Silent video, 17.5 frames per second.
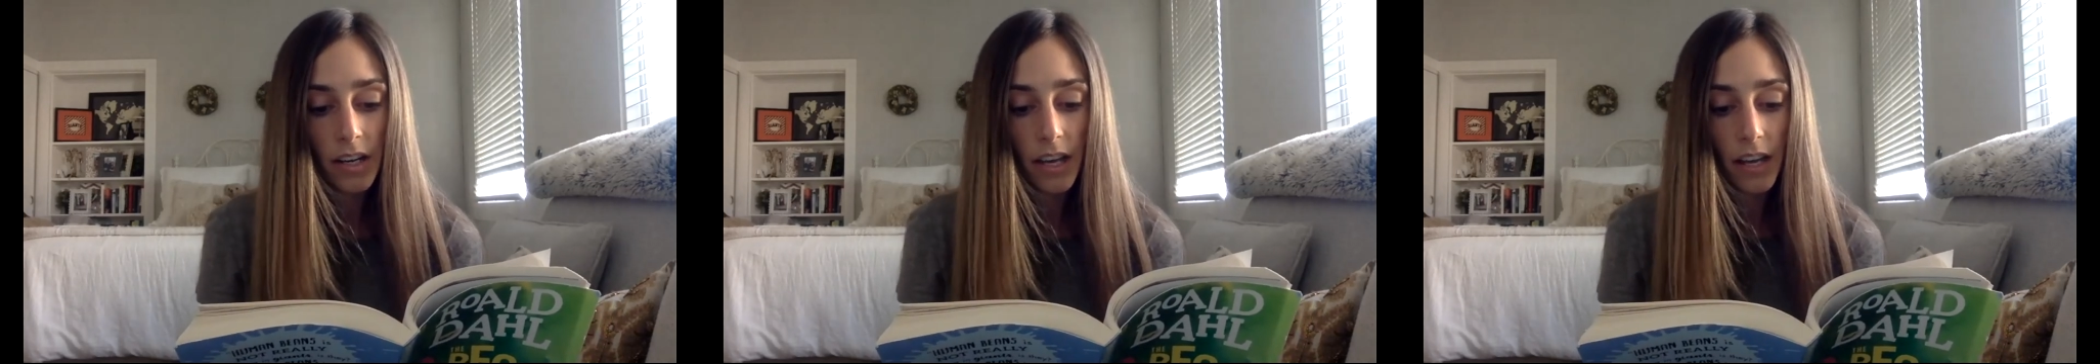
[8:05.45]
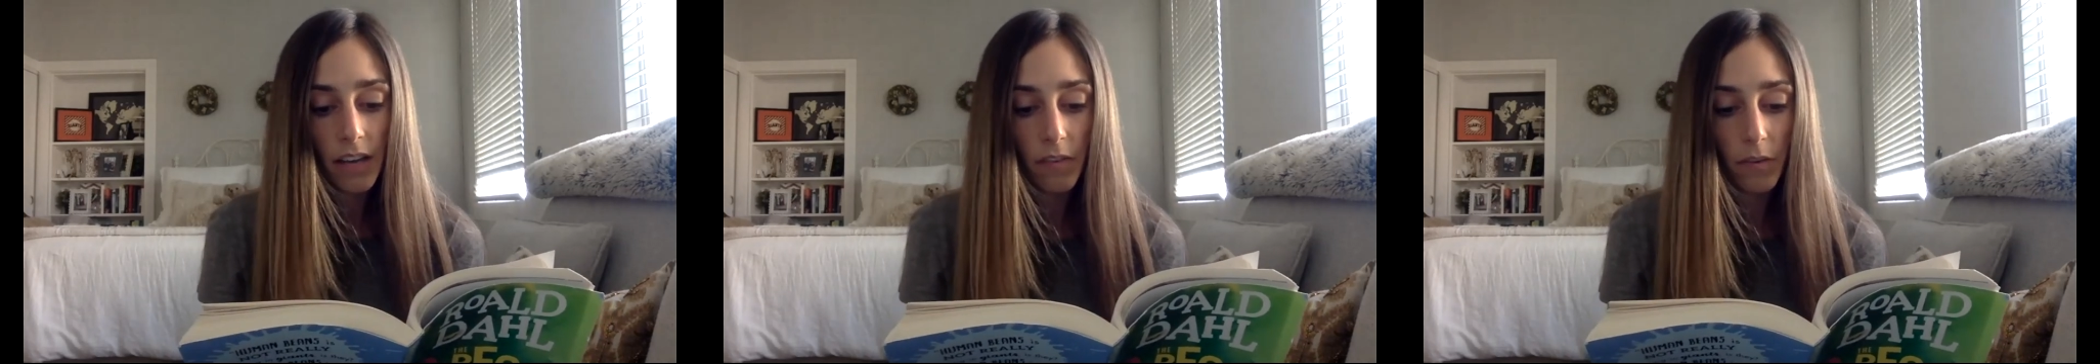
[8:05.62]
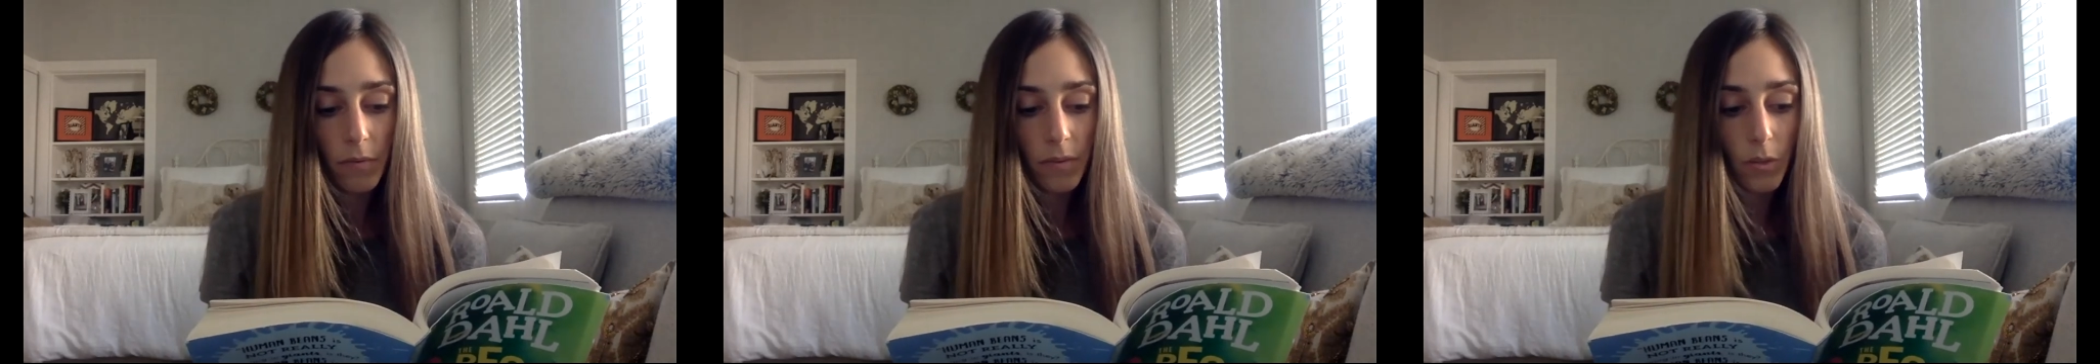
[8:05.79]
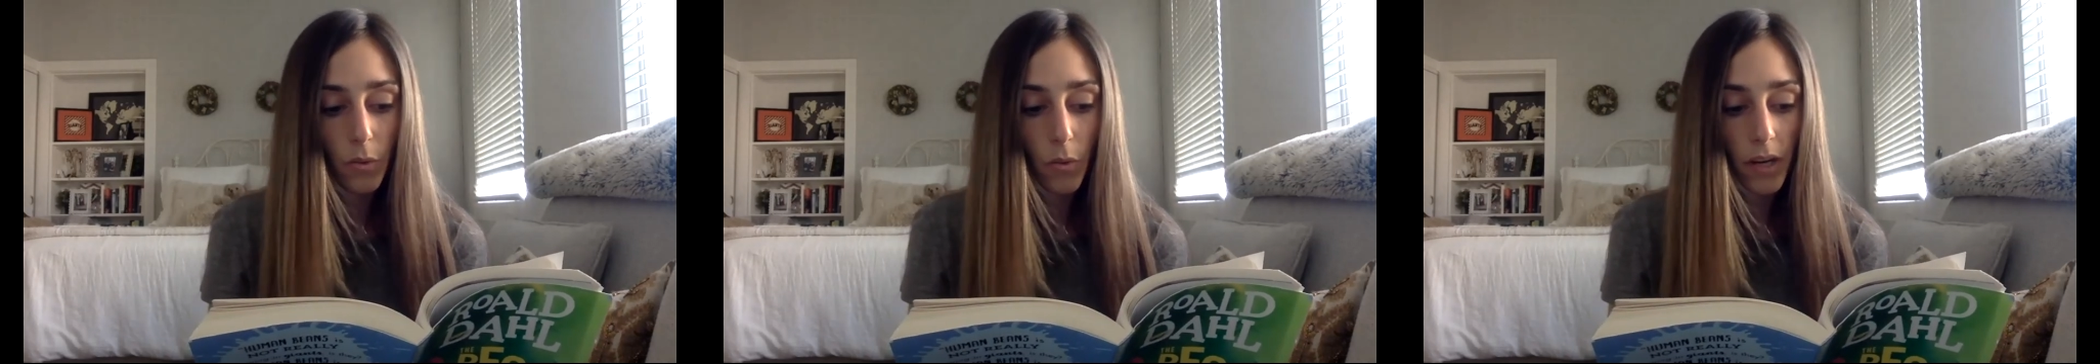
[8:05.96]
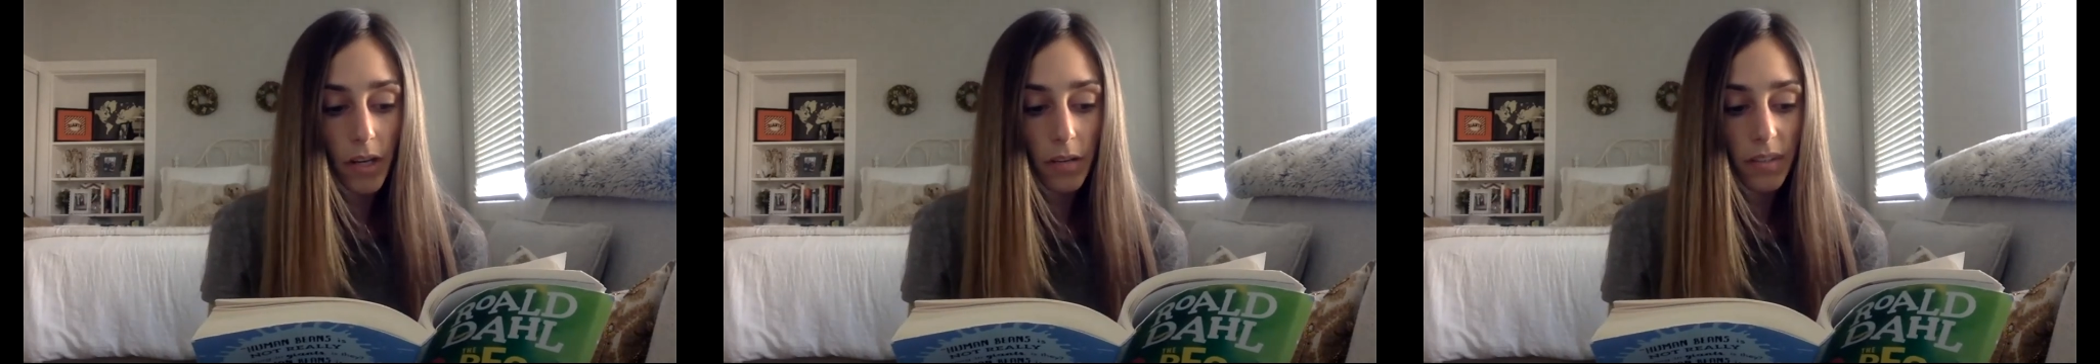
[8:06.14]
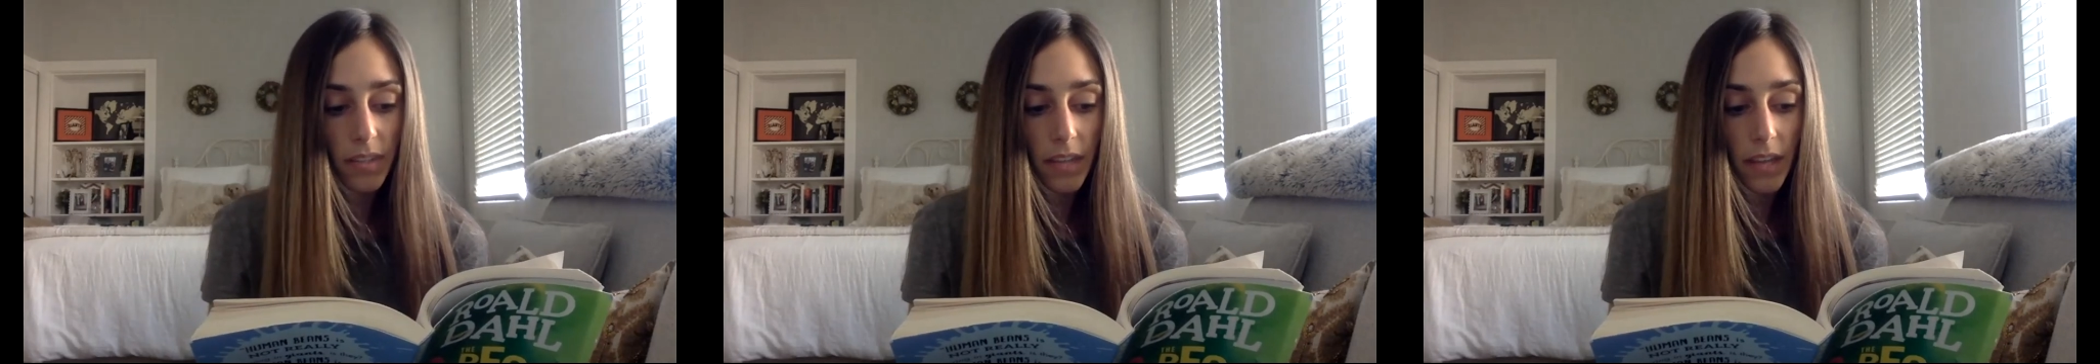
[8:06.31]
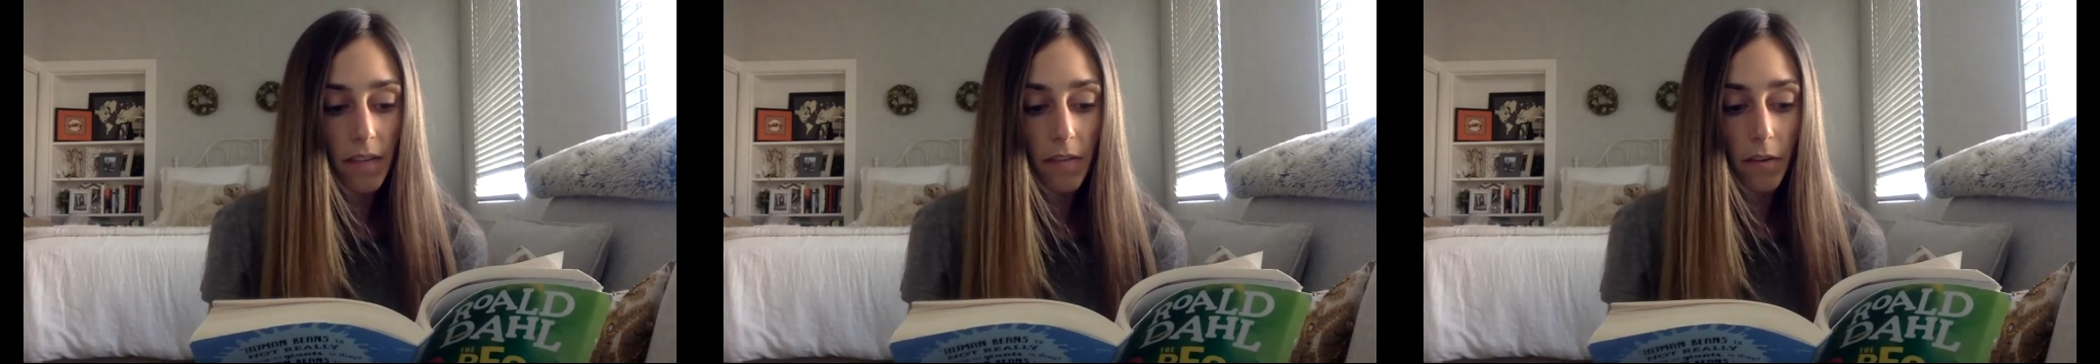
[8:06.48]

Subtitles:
if it was going to save